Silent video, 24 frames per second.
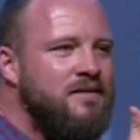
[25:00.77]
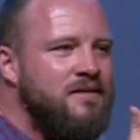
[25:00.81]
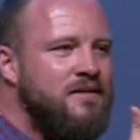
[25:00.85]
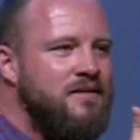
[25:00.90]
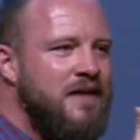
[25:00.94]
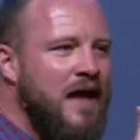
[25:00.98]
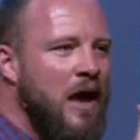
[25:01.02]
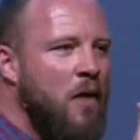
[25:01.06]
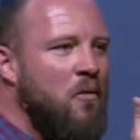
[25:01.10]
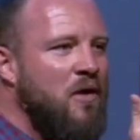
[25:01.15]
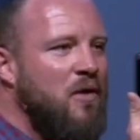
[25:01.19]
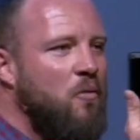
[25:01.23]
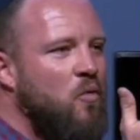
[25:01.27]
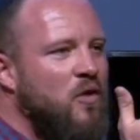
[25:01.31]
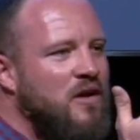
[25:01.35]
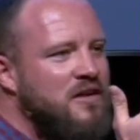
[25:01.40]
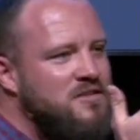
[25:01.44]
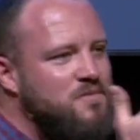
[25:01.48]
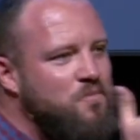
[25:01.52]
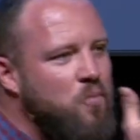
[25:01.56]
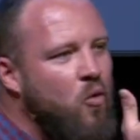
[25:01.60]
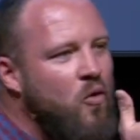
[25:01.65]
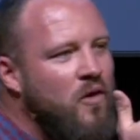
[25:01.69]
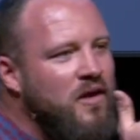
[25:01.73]
Now, when it's
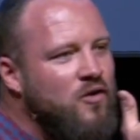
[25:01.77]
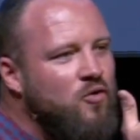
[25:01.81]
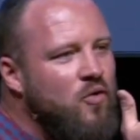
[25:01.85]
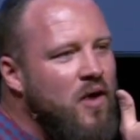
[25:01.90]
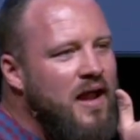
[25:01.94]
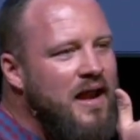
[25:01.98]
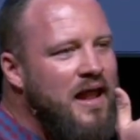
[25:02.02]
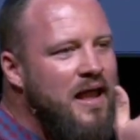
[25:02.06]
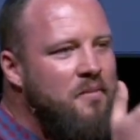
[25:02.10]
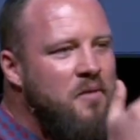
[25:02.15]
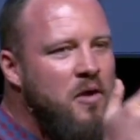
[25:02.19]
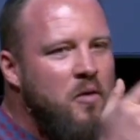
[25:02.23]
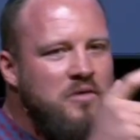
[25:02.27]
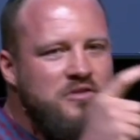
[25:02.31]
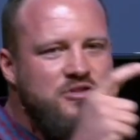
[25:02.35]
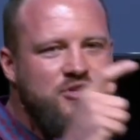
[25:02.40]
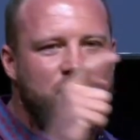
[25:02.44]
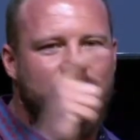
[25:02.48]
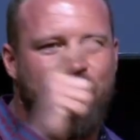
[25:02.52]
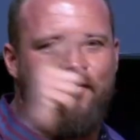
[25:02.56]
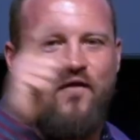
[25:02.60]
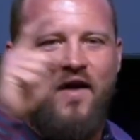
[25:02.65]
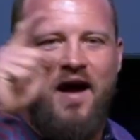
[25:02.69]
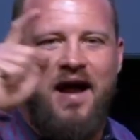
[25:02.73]
pointed right at me, I want you
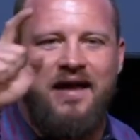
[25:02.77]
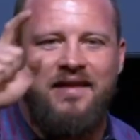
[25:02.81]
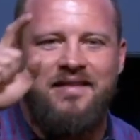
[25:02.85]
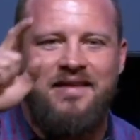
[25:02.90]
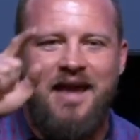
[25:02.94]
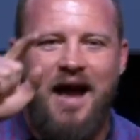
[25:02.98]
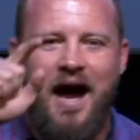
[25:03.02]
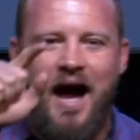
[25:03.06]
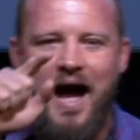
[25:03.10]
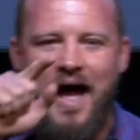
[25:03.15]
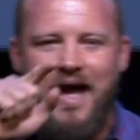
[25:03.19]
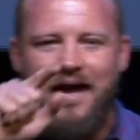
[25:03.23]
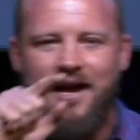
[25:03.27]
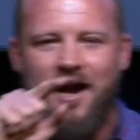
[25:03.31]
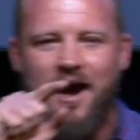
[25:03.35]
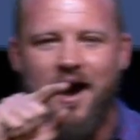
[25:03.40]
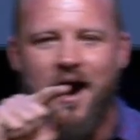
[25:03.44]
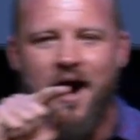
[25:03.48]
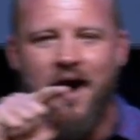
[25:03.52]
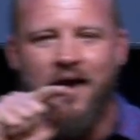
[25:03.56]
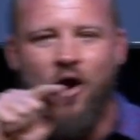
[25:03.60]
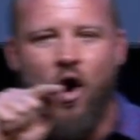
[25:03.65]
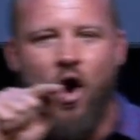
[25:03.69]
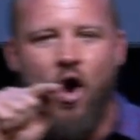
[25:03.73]
to find the
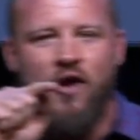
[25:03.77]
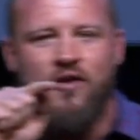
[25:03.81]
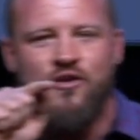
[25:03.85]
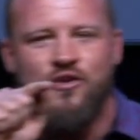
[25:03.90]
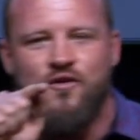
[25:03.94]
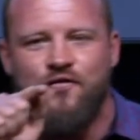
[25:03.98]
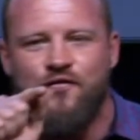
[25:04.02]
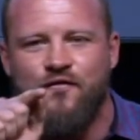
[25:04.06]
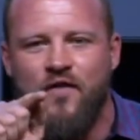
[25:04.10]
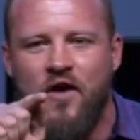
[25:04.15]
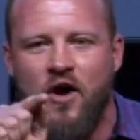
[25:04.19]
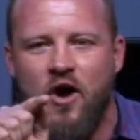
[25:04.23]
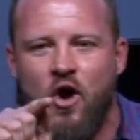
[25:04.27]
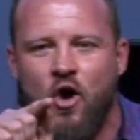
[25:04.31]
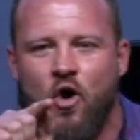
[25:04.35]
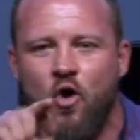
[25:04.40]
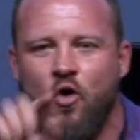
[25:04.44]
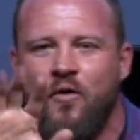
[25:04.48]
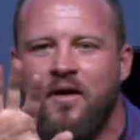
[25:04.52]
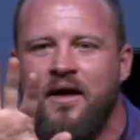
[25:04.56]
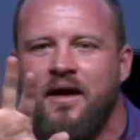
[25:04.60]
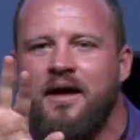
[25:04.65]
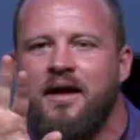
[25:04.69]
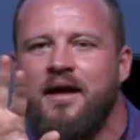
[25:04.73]
icon on your
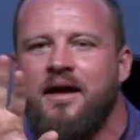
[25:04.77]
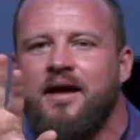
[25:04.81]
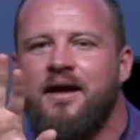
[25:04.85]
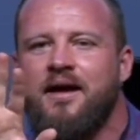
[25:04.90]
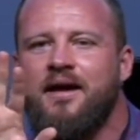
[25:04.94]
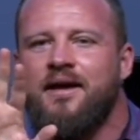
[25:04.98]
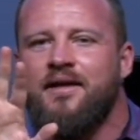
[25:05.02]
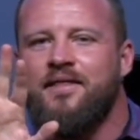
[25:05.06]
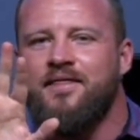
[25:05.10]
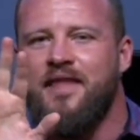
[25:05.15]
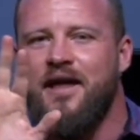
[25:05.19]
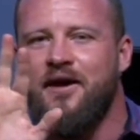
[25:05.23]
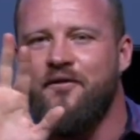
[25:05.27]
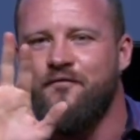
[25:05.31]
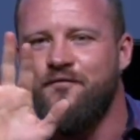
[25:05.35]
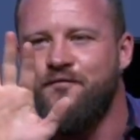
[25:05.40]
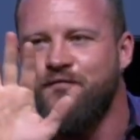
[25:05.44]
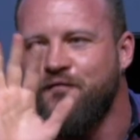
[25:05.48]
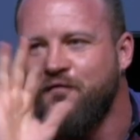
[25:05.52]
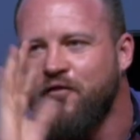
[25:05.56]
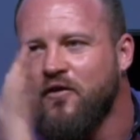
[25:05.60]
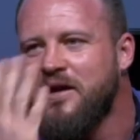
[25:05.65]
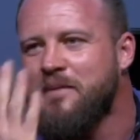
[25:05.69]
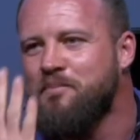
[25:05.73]
phone that
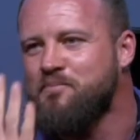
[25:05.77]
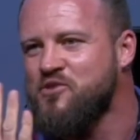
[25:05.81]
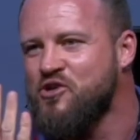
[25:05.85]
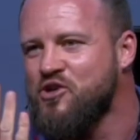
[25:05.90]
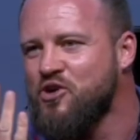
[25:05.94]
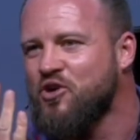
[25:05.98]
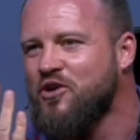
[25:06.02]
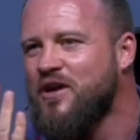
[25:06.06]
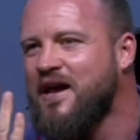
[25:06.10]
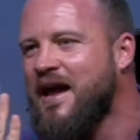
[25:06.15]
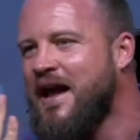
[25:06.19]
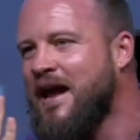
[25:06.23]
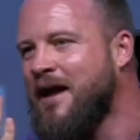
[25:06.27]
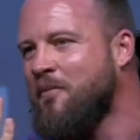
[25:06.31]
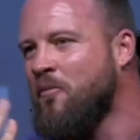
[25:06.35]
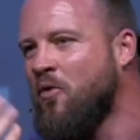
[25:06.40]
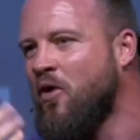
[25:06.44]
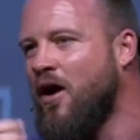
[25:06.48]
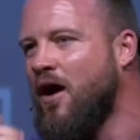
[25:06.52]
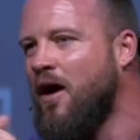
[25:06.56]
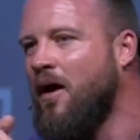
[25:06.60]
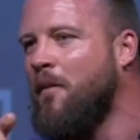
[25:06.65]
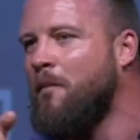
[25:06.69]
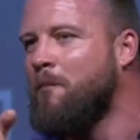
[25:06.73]
flips your camera.
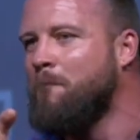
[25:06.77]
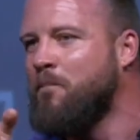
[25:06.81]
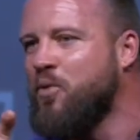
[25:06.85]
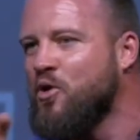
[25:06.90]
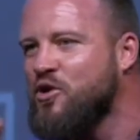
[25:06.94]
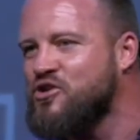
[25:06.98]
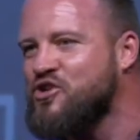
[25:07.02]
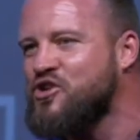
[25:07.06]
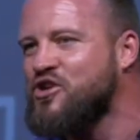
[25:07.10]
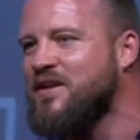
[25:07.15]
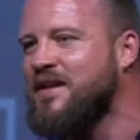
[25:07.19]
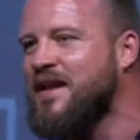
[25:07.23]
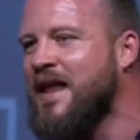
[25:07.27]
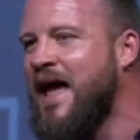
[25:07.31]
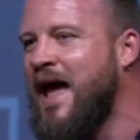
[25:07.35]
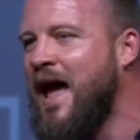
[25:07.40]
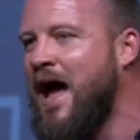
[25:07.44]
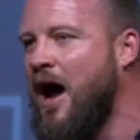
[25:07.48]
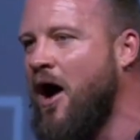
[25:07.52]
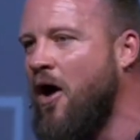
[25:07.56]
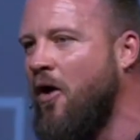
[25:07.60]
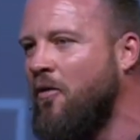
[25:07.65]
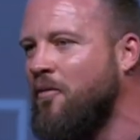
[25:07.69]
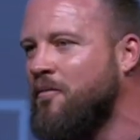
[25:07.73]
Push it
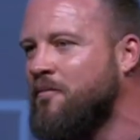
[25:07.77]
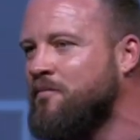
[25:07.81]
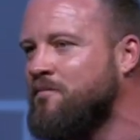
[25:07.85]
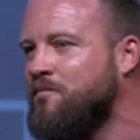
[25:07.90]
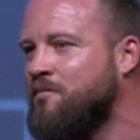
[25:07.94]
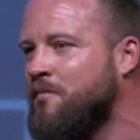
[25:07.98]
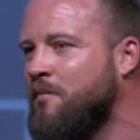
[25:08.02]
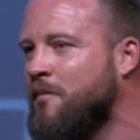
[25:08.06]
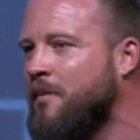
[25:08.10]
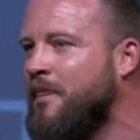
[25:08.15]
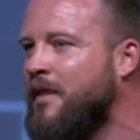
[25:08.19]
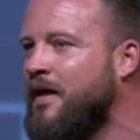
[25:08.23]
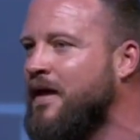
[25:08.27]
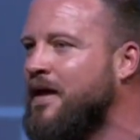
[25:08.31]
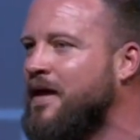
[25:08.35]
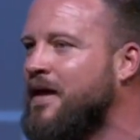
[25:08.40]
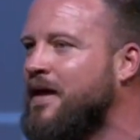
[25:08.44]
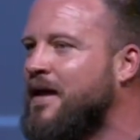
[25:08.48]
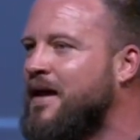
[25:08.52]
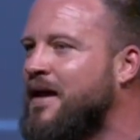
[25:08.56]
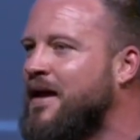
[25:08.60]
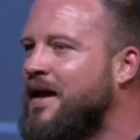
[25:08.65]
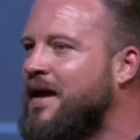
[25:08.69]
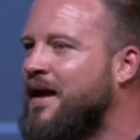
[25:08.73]
now.
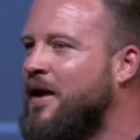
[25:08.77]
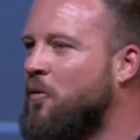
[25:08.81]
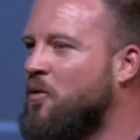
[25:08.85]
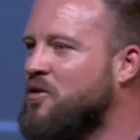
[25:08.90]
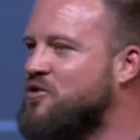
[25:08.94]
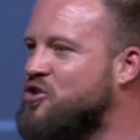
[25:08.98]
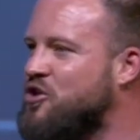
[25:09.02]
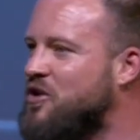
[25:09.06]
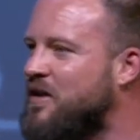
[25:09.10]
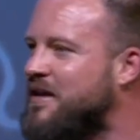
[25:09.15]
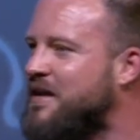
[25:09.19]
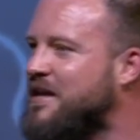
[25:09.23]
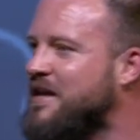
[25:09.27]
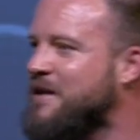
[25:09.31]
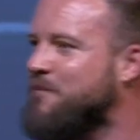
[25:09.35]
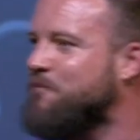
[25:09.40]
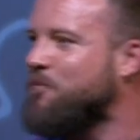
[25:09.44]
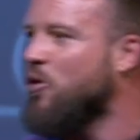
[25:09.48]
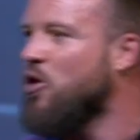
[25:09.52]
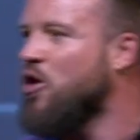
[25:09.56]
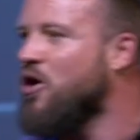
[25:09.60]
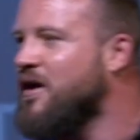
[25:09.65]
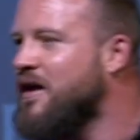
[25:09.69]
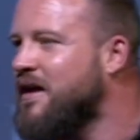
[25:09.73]
And I want you to keep
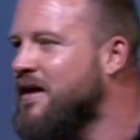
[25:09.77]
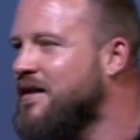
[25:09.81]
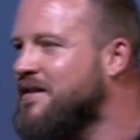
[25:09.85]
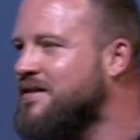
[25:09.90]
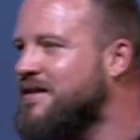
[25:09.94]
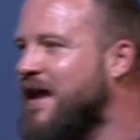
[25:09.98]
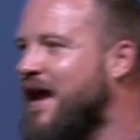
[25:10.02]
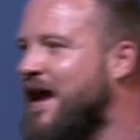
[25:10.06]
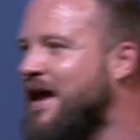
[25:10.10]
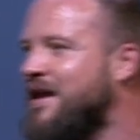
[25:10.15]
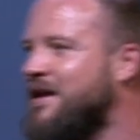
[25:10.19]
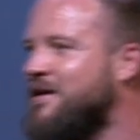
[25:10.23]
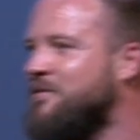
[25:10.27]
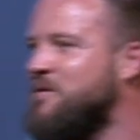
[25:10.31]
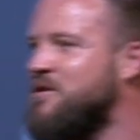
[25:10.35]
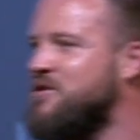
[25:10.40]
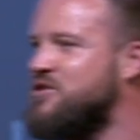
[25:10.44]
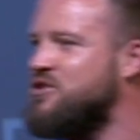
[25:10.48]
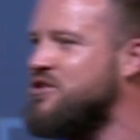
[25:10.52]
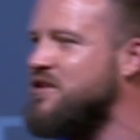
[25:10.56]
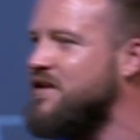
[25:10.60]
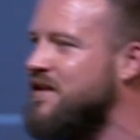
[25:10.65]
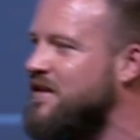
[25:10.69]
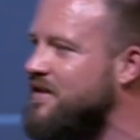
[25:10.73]
looking at that
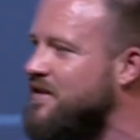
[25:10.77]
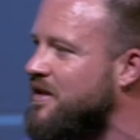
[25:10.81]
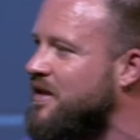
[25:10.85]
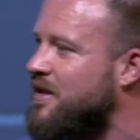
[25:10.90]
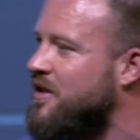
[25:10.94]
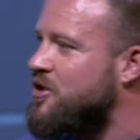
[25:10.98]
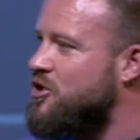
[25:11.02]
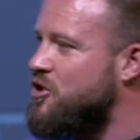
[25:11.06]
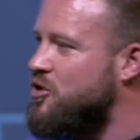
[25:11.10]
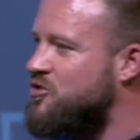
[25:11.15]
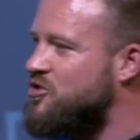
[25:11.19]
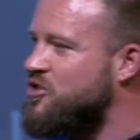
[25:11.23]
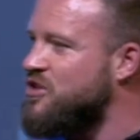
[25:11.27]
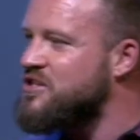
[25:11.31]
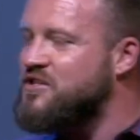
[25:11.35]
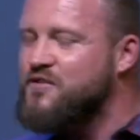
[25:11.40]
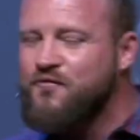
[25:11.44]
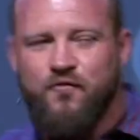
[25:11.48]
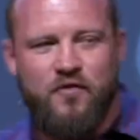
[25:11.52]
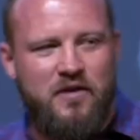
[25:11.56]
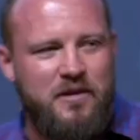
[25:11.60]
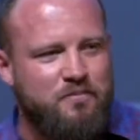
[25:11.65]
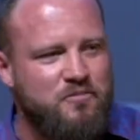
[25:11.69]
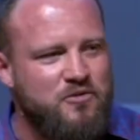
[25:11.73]
image. You just
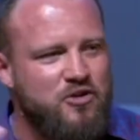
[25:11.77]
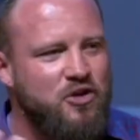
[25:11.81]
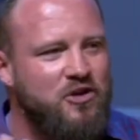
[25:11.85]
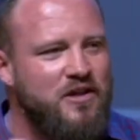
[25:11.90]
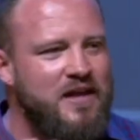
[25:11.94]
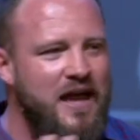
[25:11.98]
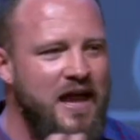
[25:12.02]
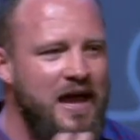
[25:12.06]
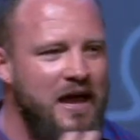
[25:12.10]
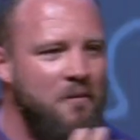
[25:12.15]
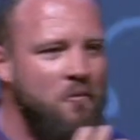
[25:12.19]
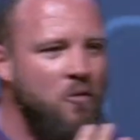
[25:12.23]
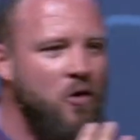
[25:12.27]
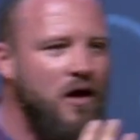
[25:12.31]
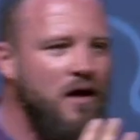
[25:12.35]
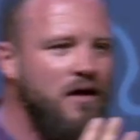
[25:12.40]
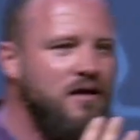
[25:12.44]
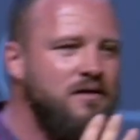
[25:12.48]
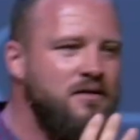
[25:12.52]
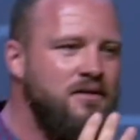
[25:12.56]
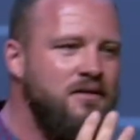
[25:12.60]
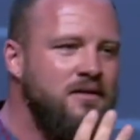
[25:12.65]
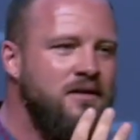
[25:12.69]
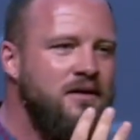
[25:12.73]
flipped your camera,
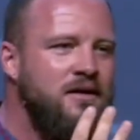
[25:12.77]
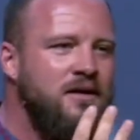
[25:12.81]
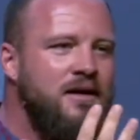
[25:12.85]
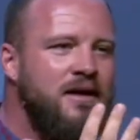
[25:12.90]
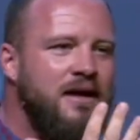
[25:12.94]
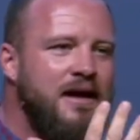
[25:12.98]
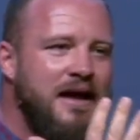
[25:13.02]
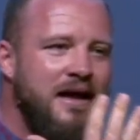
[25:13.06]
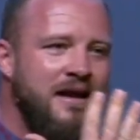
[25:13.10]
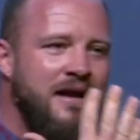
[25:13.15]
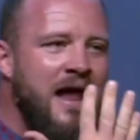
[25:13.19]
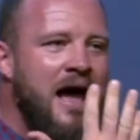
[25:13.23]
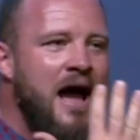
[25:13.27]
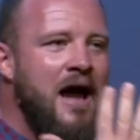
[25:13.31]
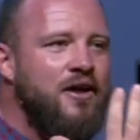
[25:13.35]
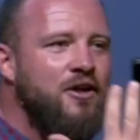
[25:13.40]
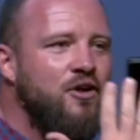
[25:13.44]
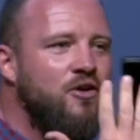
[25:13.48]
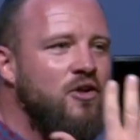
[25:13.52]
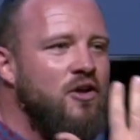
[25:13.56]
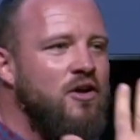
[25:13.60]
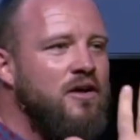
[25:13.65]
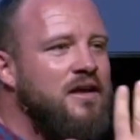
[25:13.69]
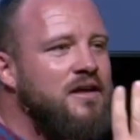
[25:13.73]
and now
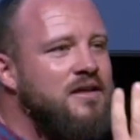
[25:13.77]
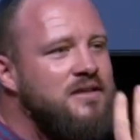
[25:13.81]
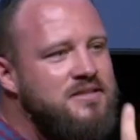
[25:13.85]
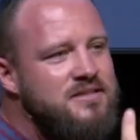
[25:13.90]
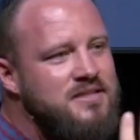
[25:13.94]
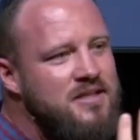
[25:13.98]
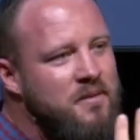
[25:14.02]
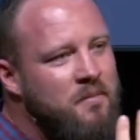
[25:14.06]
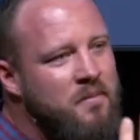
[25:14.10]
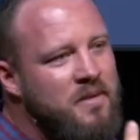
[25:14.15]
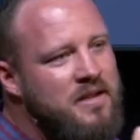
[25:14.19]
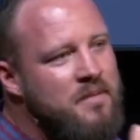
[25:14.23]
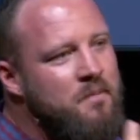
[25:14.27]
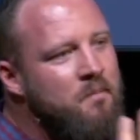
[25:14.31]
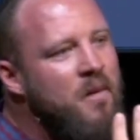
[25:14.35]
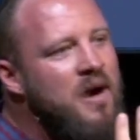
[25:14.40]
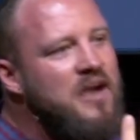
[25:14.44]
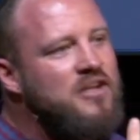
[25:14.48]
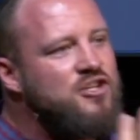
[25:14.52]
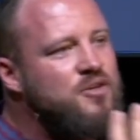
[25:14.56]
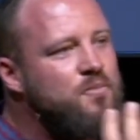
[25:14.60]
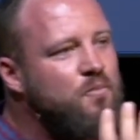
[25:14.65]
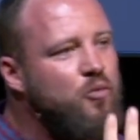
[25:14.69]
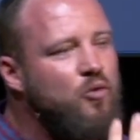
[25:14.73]
you're looking at somebody
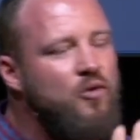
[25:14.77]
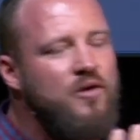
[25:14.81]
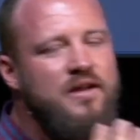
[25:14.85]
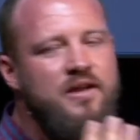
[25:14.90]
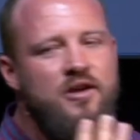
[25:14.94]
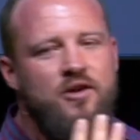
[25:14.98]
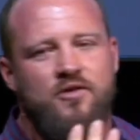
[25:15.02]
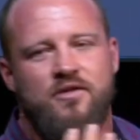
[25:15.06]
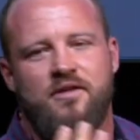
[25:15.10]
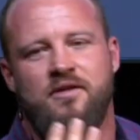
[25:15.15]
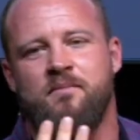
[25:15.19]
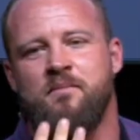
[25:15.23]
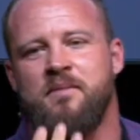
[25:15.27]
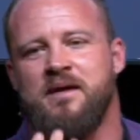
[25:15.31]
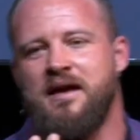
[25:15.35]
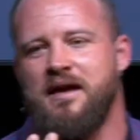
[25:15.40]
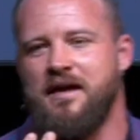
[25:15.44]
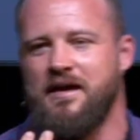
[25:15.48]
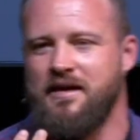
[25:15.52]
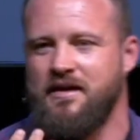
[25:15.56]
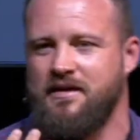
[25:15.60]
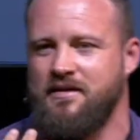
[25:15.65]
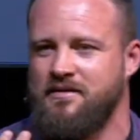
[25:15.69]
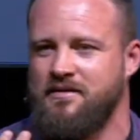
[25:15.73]
much prettier than me.